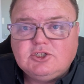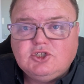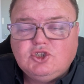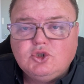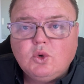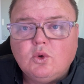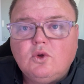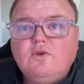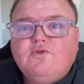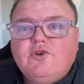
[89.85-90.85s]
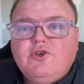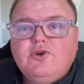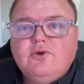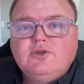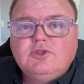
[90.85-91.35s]
jewel for
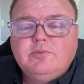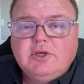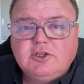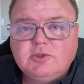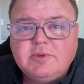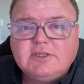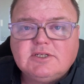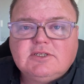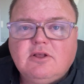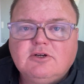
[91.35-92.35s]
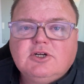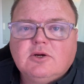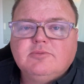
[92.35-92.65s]
you to build your business long term.